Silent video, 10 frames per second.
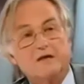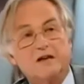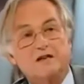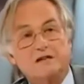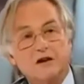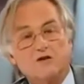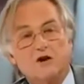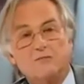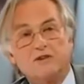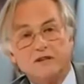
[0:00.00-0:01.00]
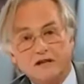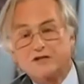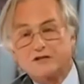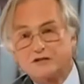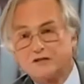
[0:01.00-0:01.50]
There's no
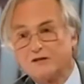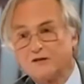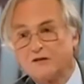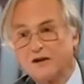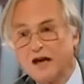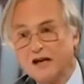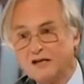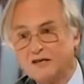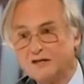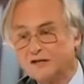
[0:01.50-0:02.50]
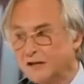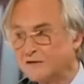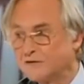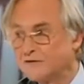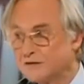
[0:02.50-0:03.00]
obligation on anything to
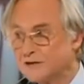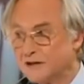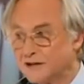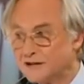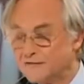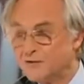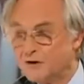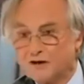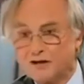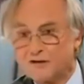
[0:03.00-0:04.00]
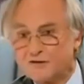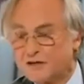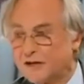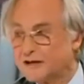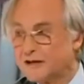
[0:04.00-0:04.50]
get you through the night. If you can't get through
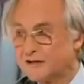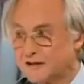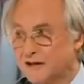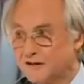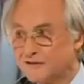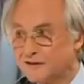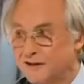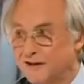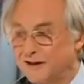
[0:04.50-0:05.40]
the night, that's tough.